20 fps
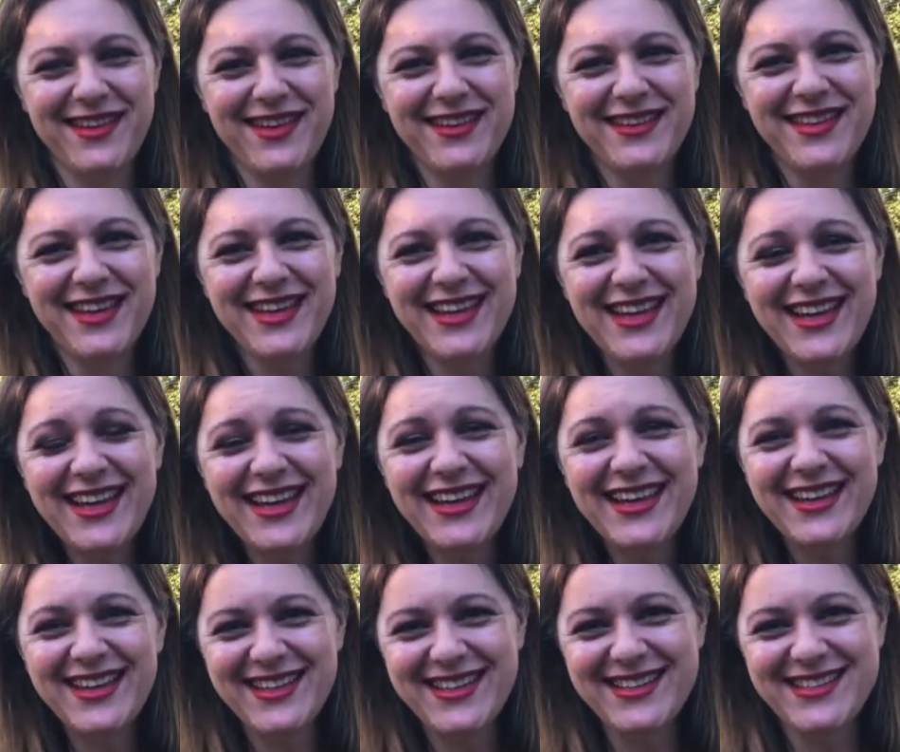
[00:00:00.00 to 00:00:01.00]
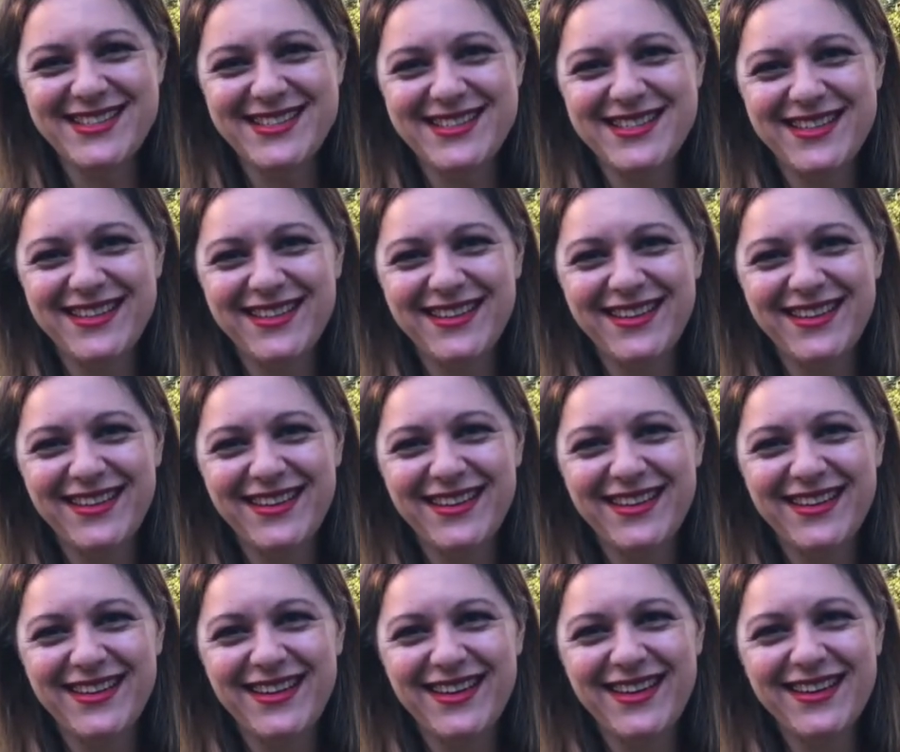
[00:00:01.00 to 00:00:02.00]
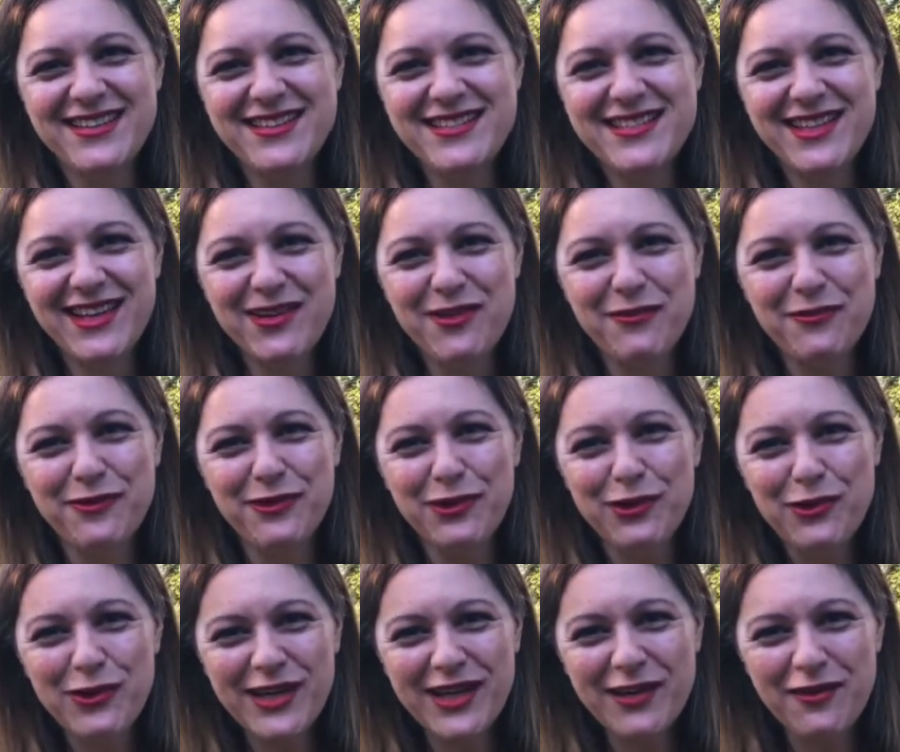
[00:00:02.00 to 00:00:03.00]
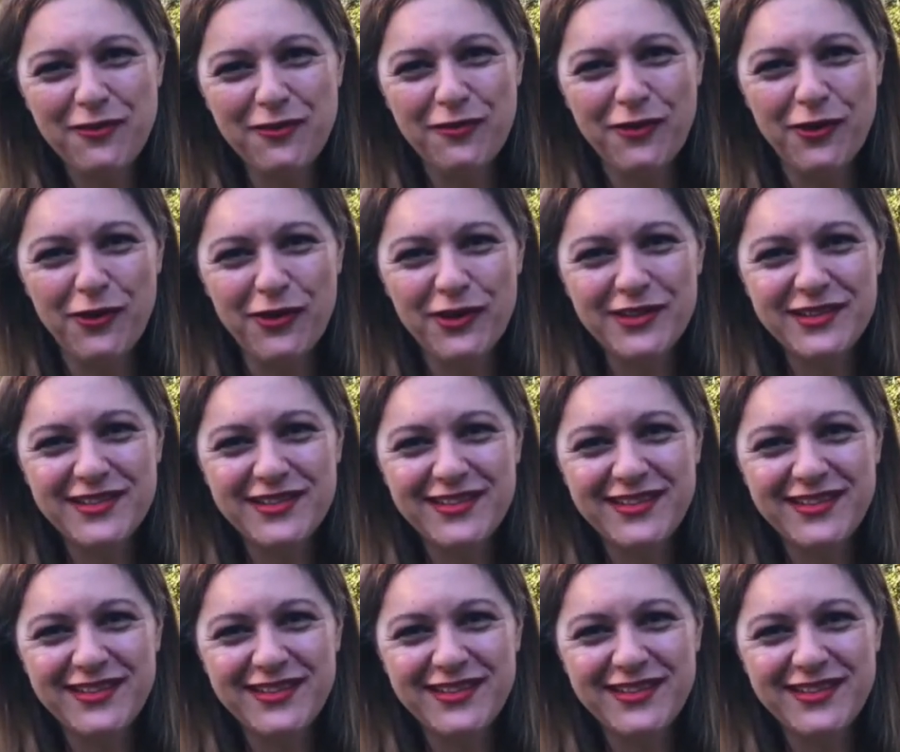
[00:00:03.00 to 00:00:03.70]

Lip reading: The key is, instead of looking for it,